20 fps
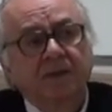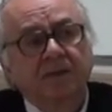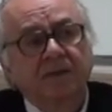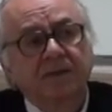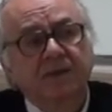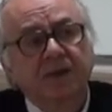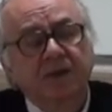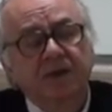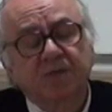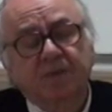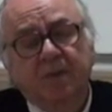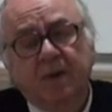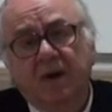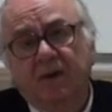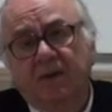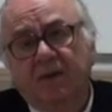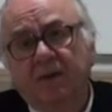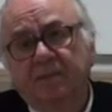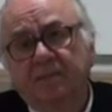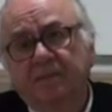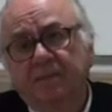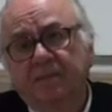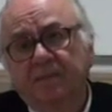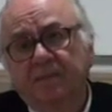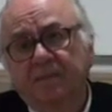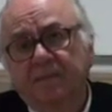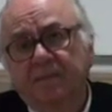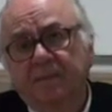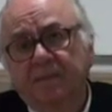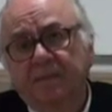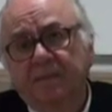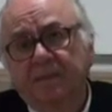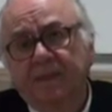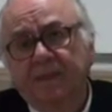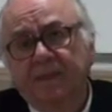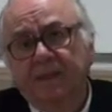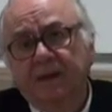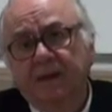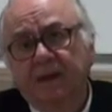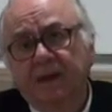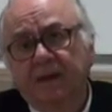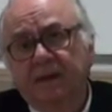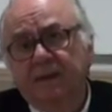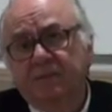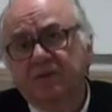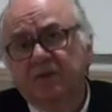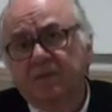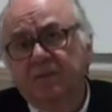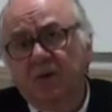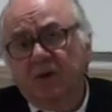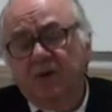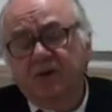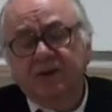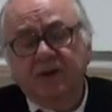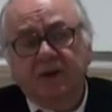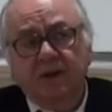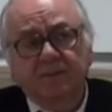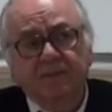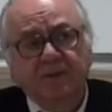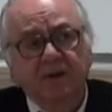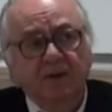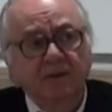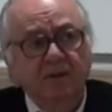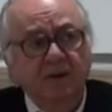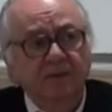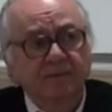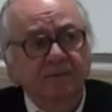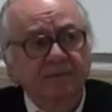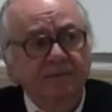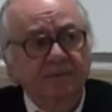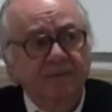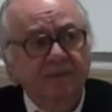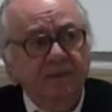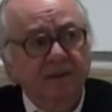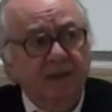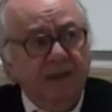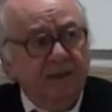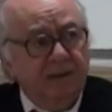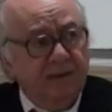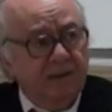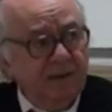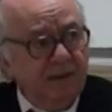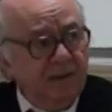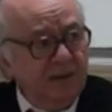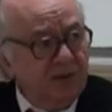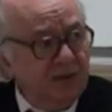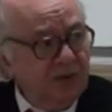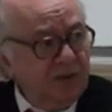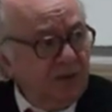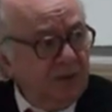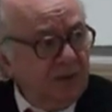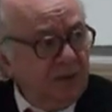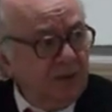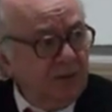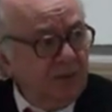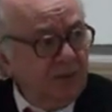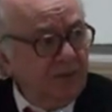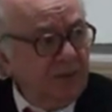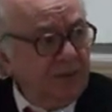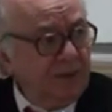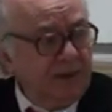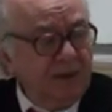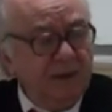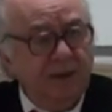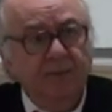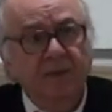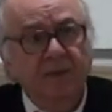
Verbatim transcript: research program and epistemological program that it should wither